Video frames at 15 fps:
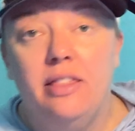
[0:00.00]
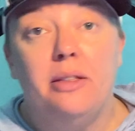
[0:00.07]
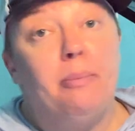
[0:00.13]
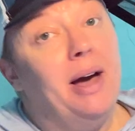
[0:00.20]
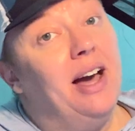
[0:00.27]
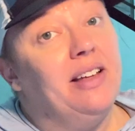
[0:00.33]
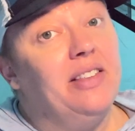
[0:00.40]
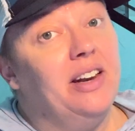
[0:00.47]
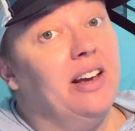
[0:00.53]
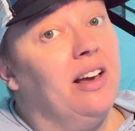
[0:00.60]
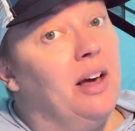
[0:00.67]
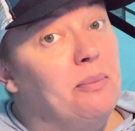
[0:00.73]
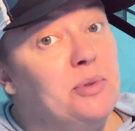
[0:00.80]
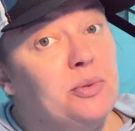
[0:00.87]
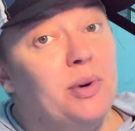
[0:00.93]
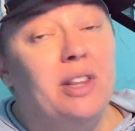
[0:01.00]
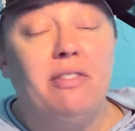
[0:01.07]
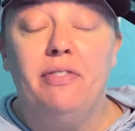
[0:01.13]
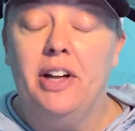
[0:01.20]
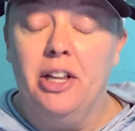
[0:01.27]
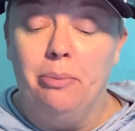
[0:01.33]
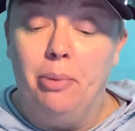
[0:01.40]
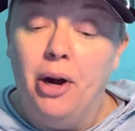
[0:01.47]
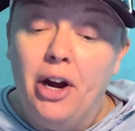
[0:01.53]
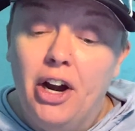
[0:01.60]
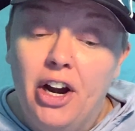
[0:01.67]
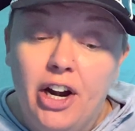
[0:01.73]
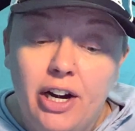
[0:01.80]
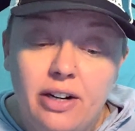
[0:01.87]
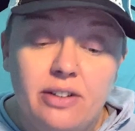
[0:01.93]
The bag that it comes with fell
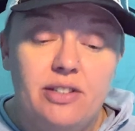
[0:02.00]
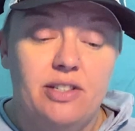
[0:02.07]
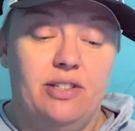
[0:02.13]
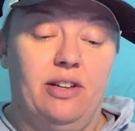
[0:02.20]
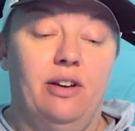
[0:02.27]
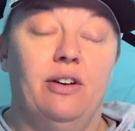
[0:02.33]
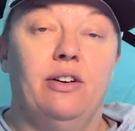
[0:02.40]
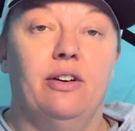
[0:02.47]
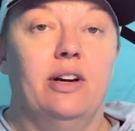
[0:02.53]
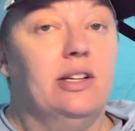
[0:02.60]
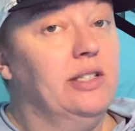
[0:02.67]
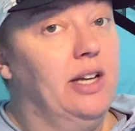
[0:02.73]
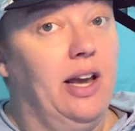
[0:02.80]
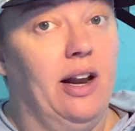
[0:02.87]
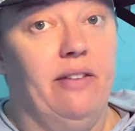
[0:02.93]
apart, so, because again,